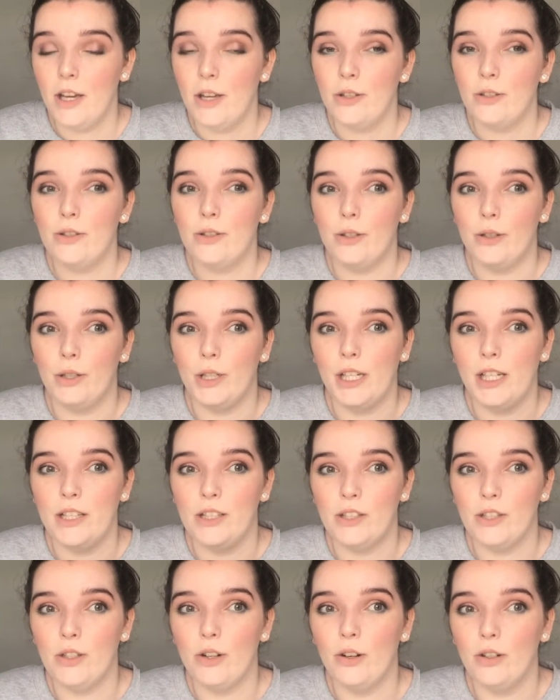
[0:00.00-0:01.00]
So
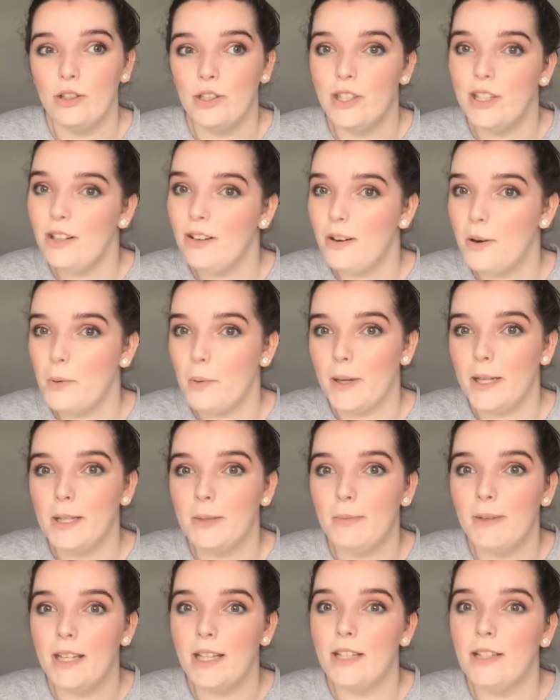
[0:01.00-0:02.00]
it's not zero
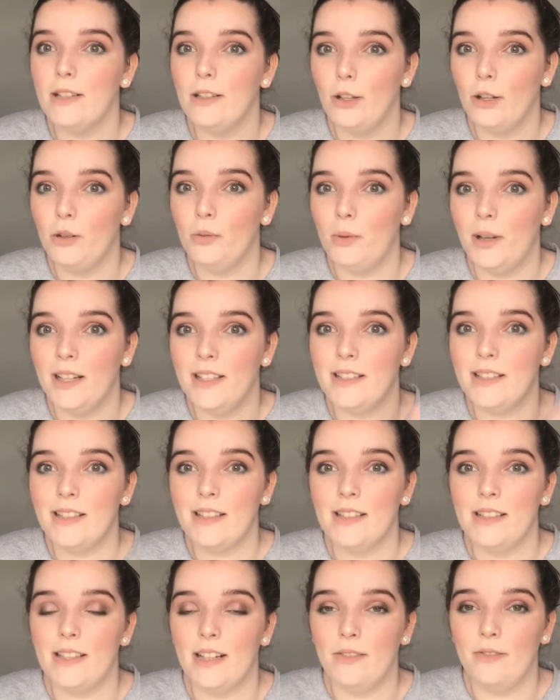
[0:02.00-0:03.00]
waste, but it is low waste
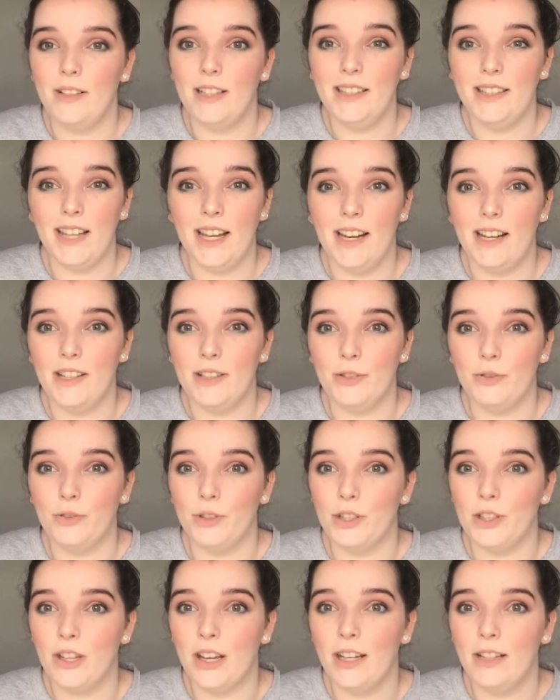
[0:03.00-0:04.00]
because stuff like that is
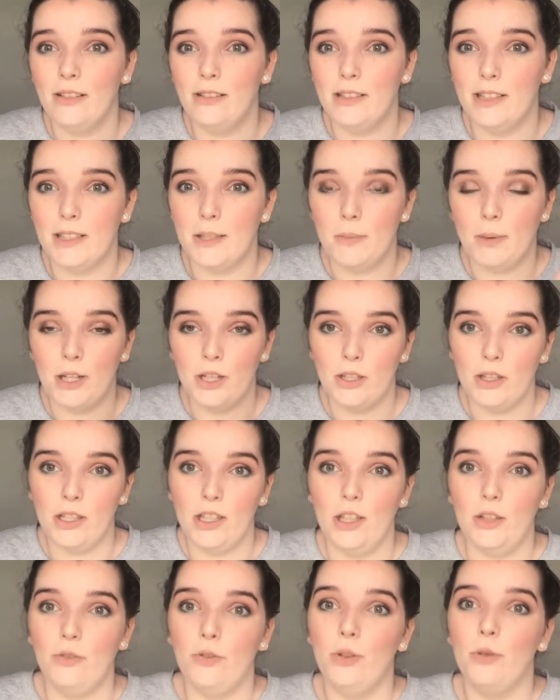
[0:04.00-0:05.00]
recycled, especially
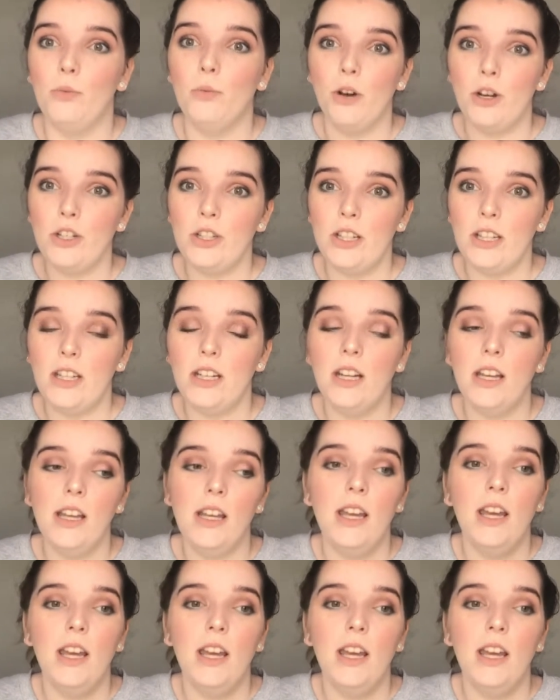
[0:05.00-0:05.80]
if you wash it.